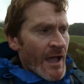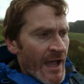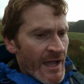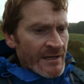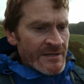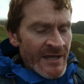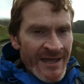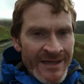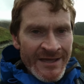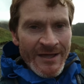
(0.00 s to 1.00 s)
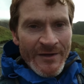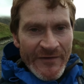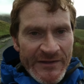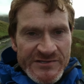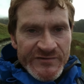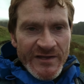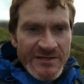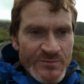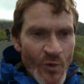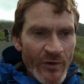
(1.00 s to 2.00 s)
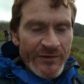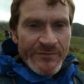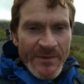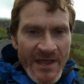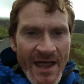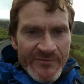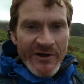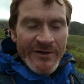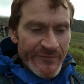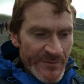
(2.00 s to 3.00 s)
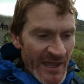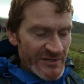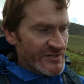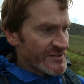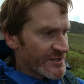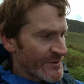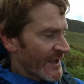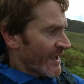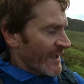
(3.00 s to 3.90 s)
and I've had the strangest warning from the camera, from the Action 2.